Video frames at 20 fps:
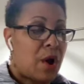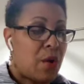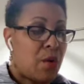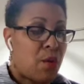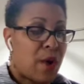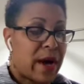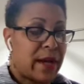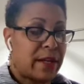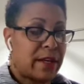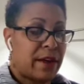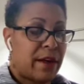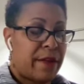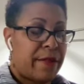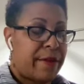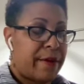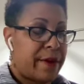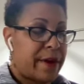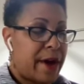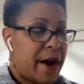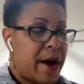what
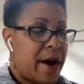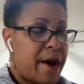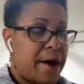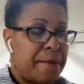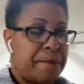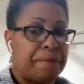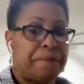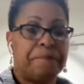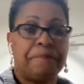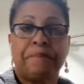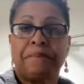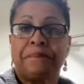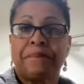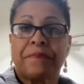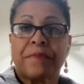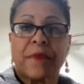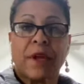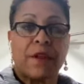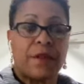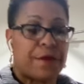the
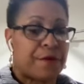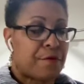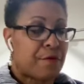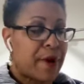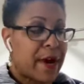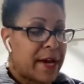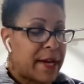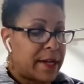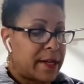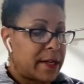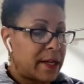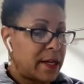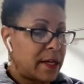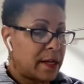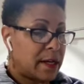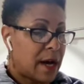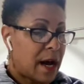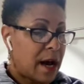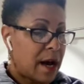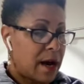thread
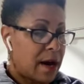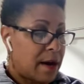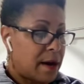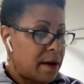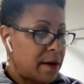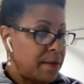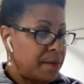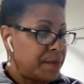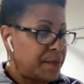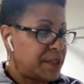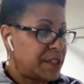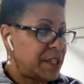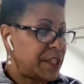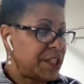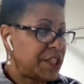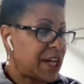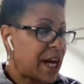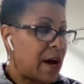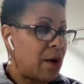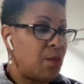
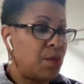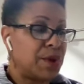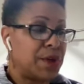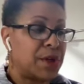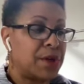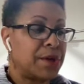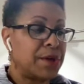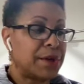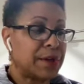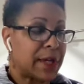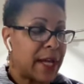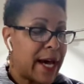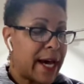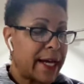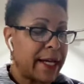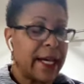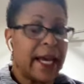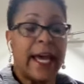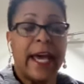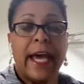stitch out would look
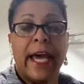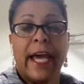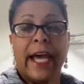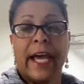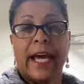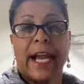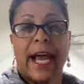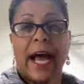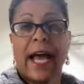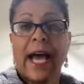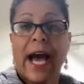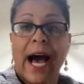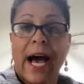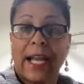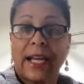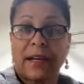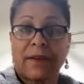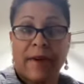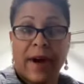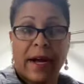like. And I
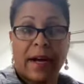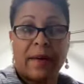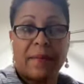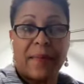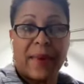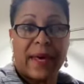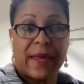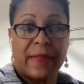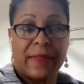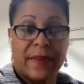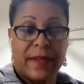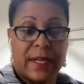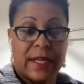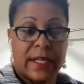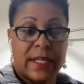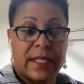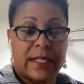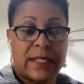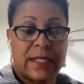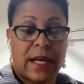highly recommend
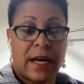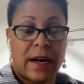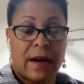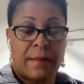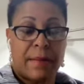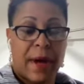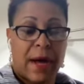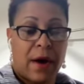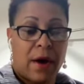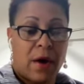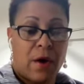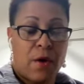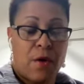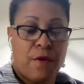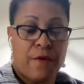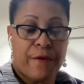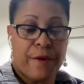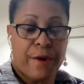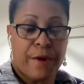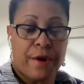these
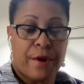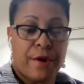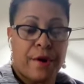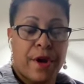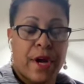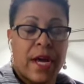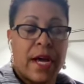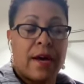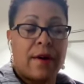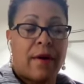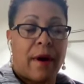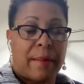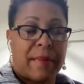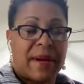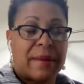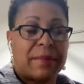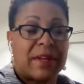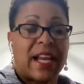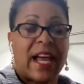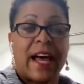
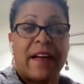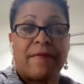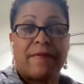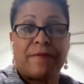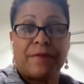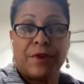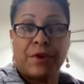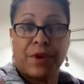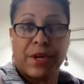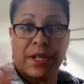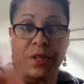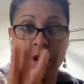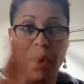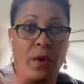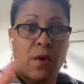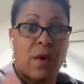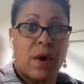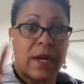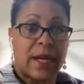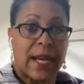I'm glad you can
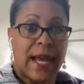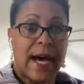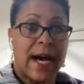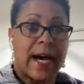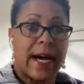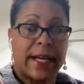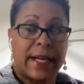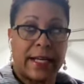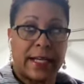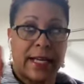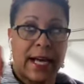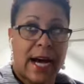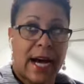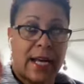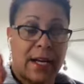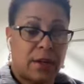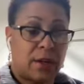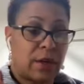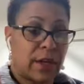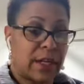go online and
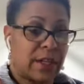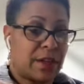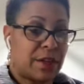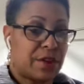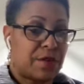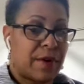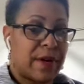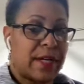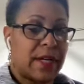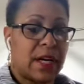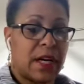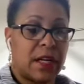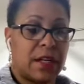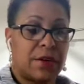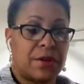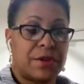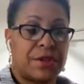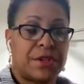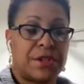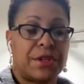kind of look at the thread
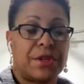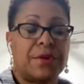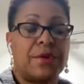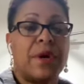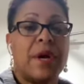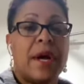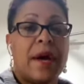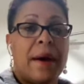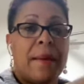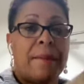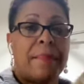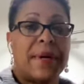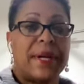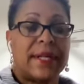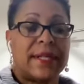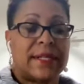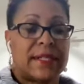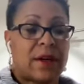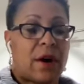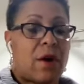colors too, but
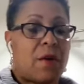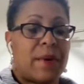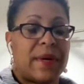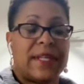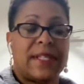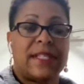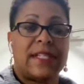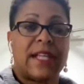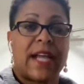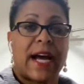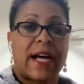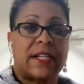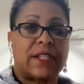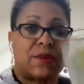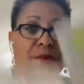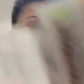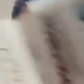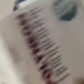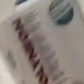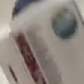it's always
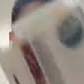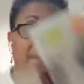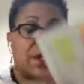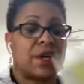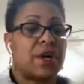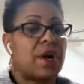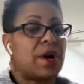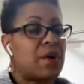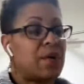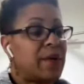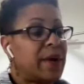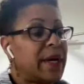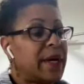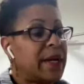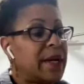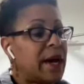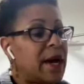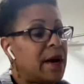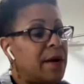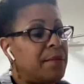nice when you can go
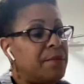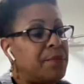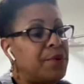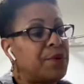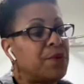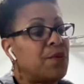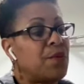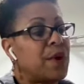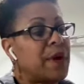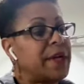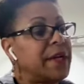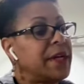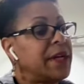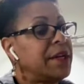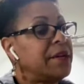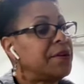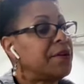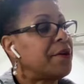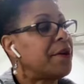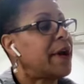and put one
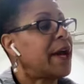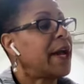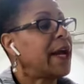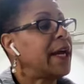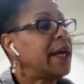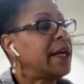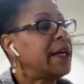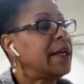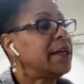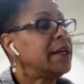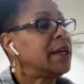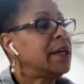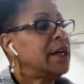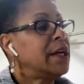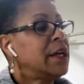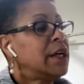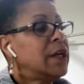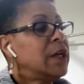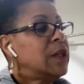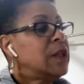in your hand.
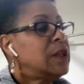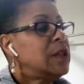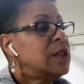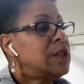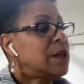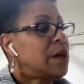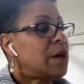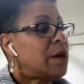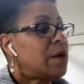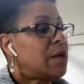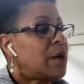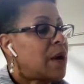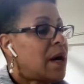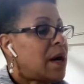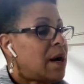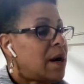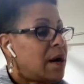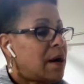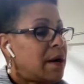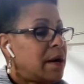So
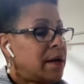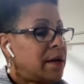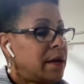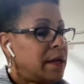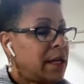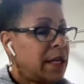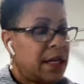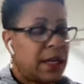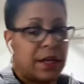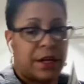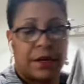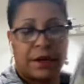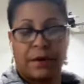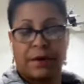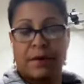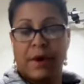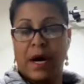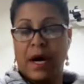in here,